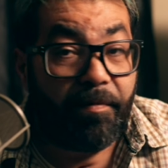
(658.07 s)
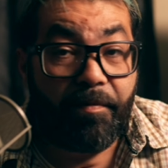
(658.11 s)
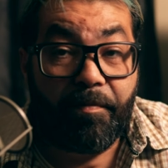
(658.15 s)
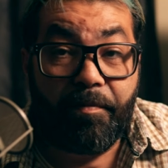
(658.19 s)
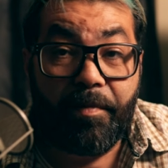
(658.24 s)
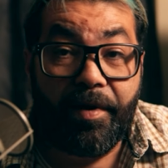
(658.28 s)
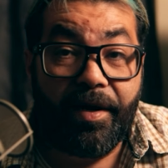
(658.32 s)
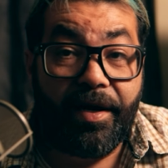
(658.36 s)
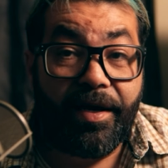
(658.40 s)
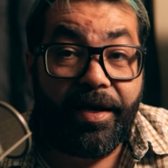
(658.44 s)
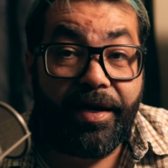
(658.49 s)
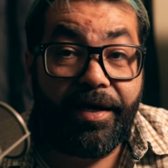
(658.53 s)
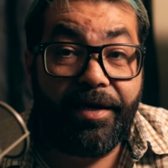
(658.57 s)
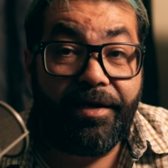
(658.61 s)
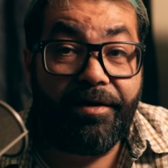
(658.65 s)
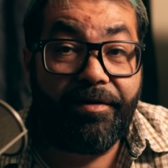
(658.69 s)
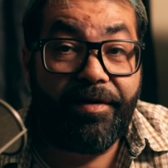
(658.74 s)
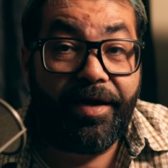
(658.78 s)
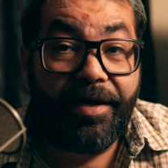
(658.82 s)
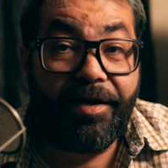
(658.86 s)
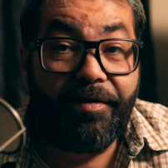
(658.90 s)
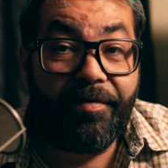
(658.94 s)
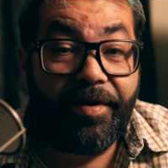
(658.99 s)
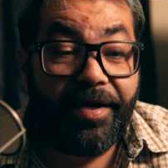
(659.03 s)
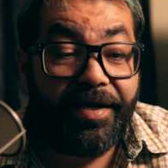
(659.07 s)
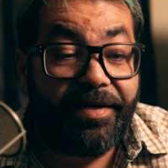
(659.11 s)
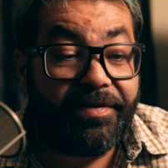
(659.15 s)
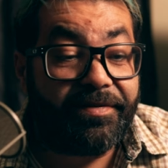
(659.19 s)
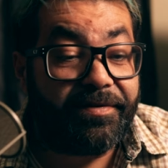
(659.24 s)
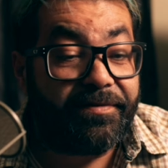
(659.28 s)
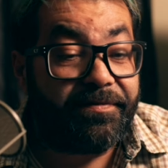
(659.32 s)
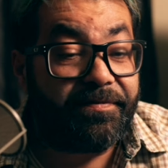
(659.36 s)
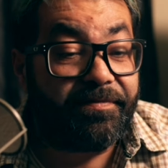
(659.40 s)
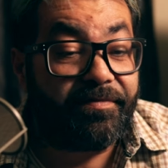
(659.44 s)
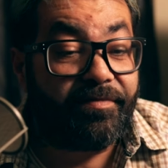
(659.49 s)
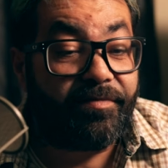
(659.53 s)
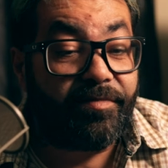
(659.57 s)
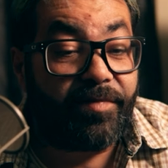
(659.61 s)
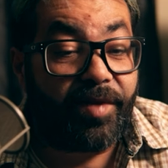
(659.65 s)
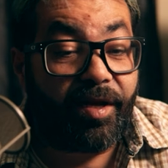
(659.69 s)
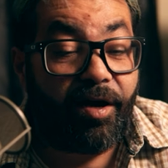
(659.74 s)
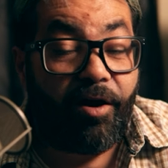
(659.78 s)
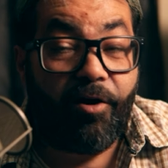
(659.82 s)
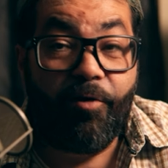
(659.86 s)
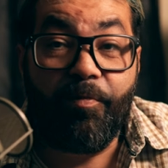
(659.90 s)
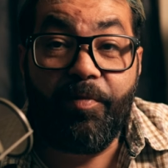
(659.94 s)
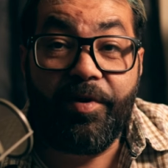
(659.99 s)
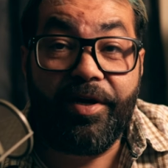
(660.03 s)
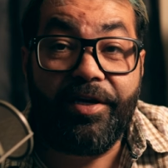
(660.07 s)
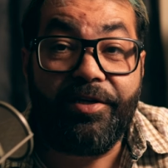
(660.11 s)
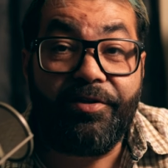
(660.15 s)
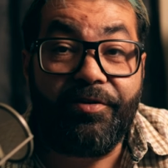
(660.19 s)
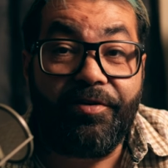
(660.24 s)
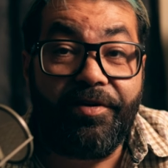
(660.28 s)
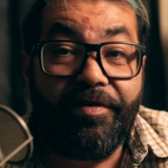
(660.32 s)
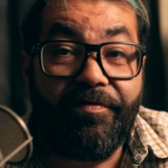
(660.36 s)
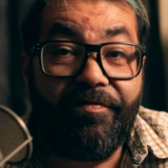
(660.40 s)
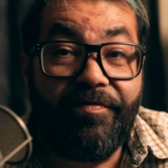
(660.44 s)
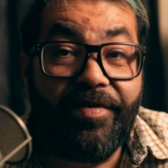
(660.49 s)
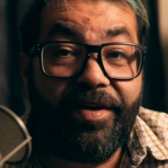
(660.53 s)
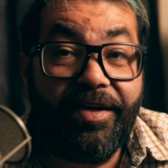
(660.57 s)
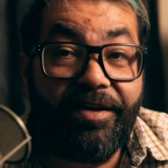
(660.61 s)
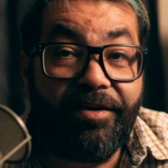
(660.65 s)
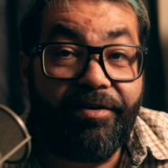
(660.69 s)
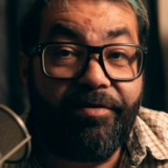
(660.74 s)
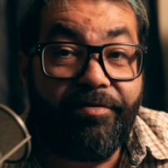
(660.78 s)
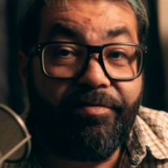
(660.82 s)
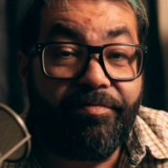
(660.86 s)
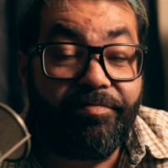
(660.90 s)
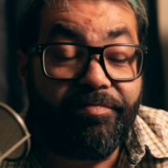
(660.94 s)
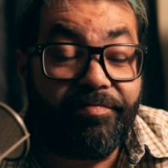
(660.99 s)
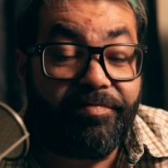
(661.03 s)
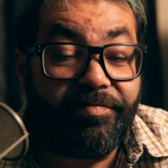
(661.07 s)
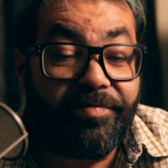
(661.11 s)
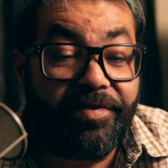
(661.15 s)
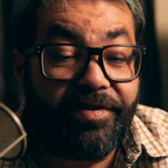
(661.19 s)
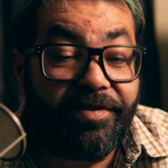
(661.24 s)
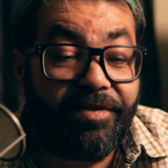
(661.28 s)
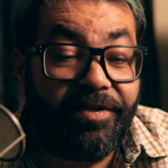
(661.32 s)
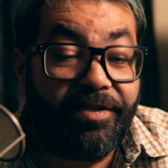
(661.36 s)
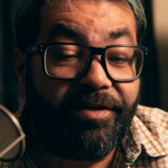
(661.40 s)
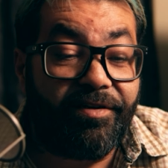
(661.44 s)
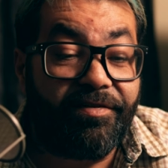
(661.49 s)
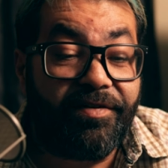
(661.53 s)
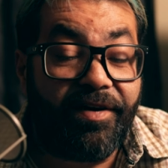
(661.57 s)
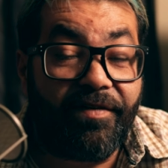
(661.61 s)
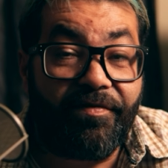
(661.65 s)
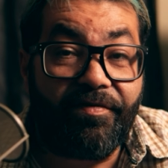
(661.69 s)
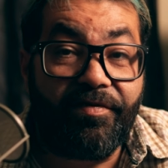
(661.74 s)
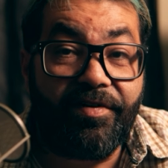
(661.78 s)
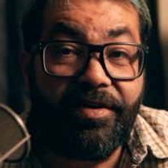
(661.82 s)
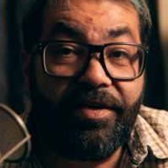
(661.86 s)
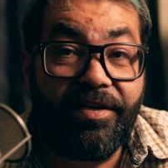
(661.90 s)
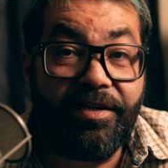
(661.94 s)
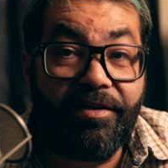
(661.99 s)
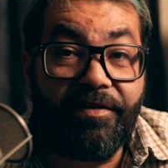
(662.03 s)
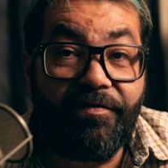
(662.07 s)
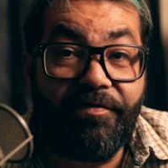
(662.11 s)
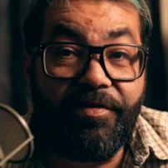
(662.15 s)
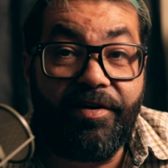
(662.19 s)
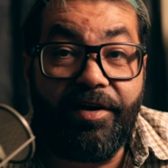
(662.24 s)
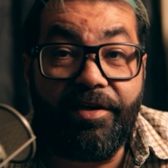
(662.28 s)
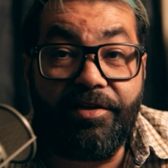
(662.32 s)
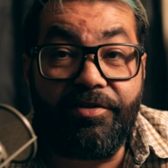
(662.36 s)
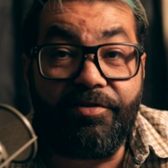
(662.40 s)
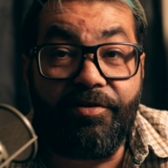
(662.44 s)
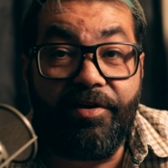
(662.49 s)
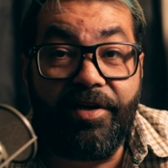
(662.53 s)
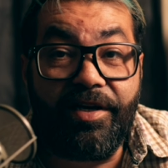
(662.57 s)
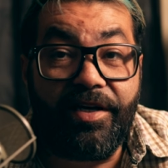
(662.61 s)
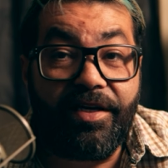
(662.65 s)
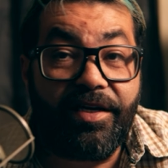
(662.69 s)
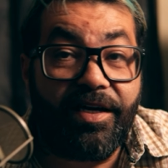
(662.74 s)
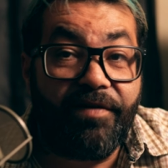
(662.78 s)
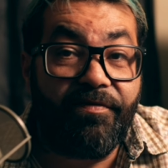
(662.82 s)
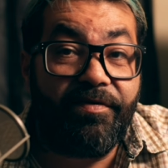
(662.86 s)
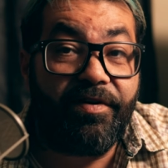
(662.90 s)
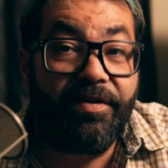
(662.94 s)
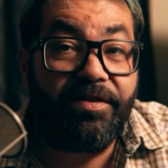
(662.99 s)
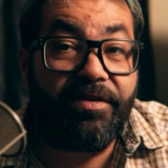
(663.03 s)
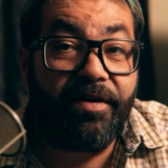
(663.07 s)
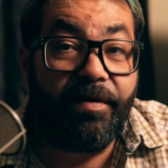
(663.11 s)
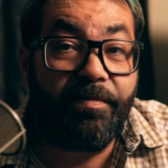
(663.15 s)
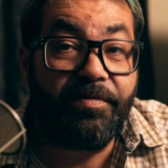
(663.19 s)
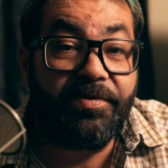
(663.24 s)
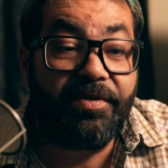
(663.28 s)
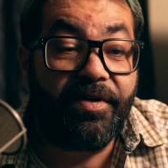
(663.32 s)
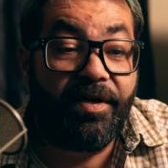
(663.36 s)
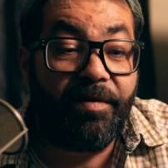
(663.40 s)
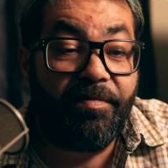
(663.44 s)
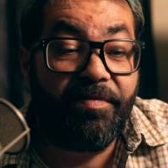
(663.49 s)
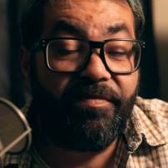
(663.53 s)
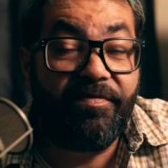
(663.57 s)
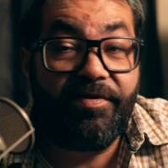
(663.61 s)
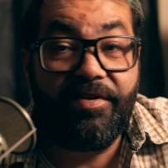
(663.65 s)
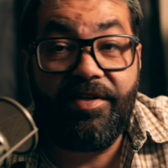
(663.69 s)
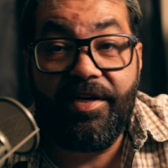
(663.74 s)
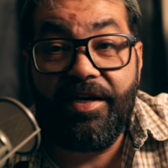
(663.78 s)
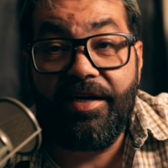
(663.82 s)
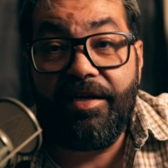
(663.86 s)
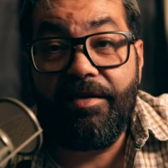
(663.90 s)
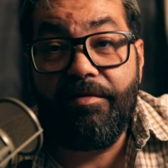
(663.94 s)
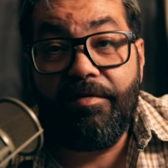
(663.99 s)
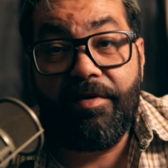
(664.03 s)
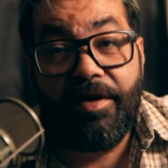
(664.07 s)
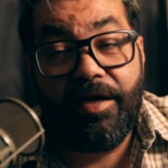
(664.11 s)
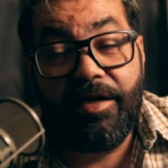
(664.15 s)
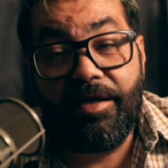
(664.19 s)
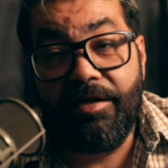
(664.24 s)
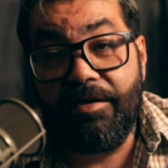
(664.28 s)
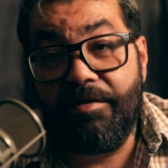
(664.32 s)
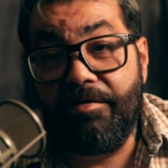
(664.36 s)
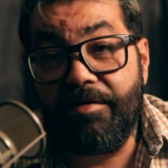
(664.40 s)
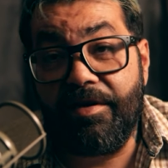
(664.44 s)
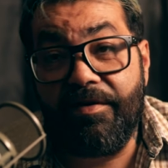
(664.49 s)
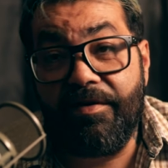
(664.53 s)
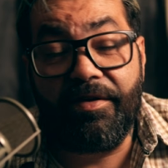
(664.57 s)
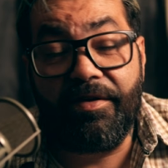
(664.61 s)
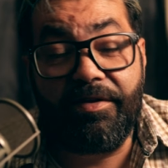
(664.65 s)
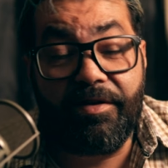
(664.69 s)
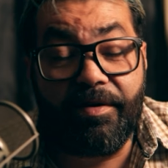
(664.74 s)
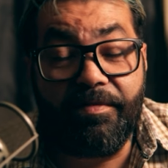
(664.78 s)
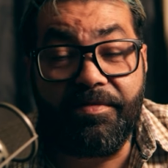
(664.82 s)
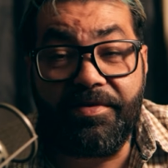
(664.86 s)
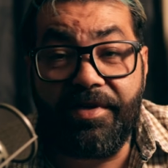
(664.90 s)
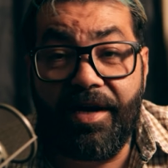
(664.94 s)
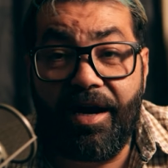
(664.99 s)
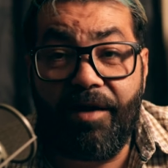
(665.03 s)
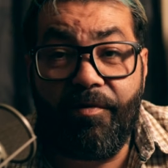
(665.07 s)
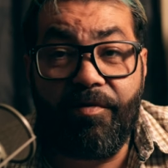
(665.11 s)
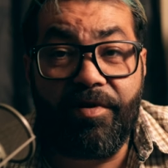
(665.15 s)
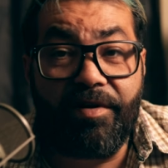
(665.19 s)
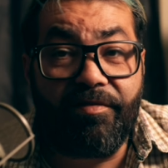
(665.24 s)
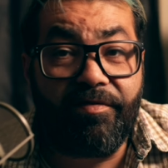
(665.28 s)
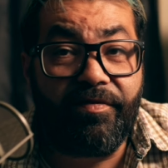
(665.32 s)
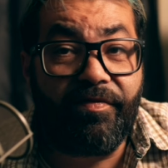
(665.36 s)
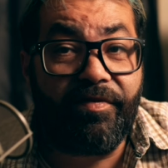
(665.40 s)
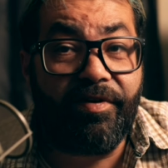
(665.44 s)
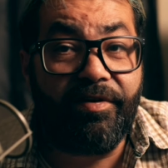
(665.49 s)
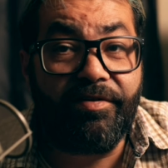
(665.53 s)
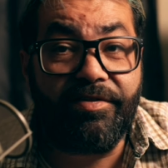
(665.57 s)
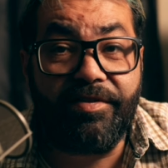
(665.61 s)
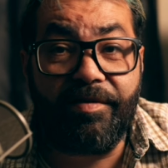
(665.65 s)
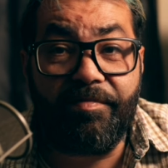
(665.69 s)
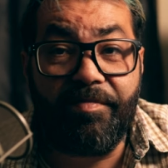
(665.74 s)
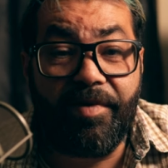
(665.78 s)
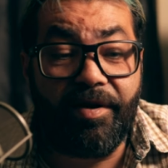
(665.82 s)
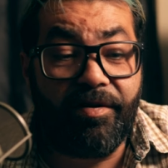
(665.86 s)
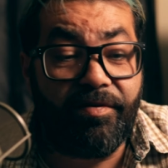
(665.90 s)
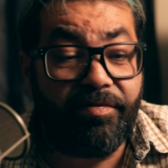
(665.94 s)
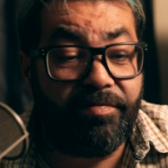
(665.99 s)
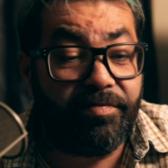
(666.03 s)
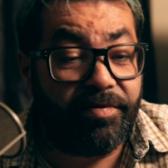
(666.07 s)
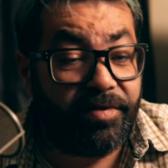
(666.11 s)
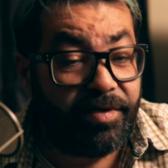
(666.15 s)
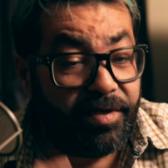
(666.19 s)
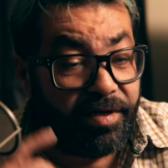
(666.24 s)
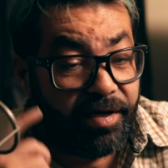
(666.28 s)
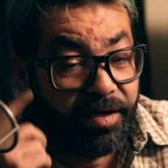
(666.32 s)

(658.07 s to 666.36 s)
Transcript: But you know, anyways, hope you enjoyed the video. You know, definitely, you know, if you enjoyed it, give it a thumbs up. If you didn't, hey, you know, thumbs down, whatever floats your boat.